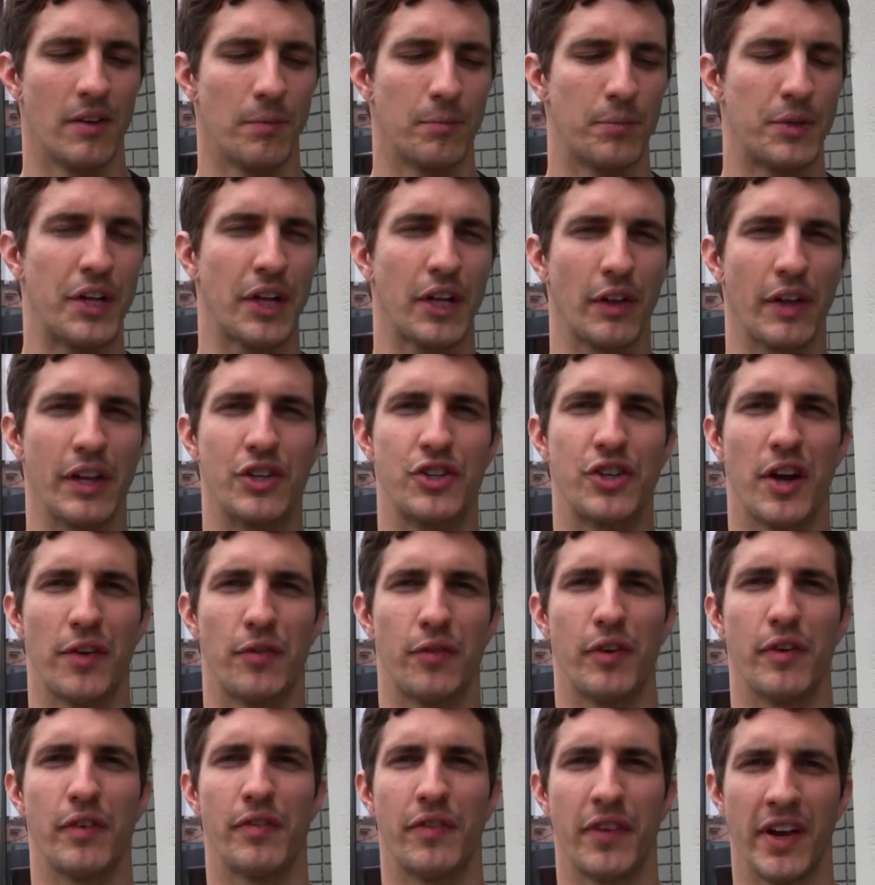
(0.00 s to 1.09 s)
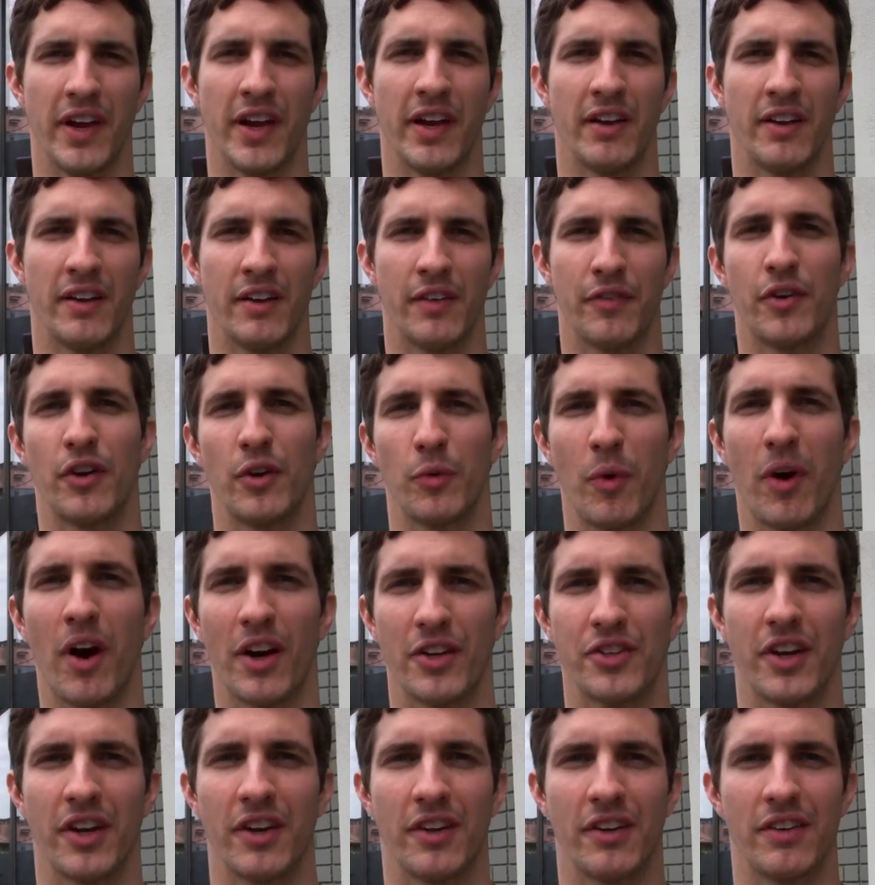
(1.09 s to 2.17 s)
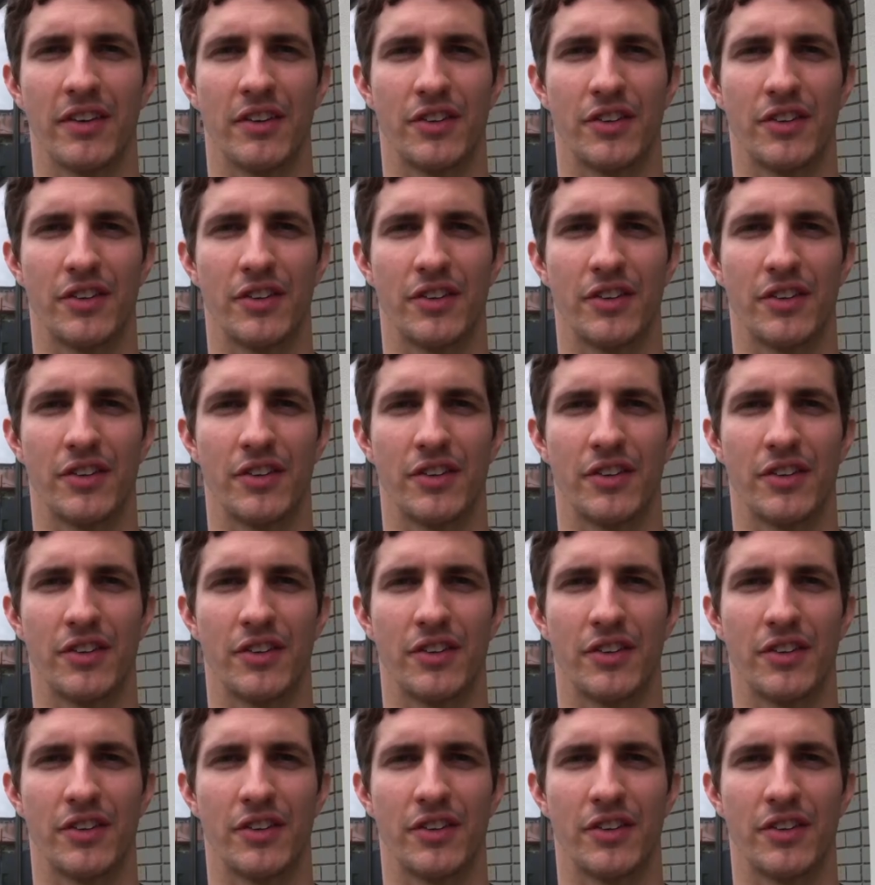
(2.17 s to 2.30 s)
particularly Jeffrey Veen. If you're watching,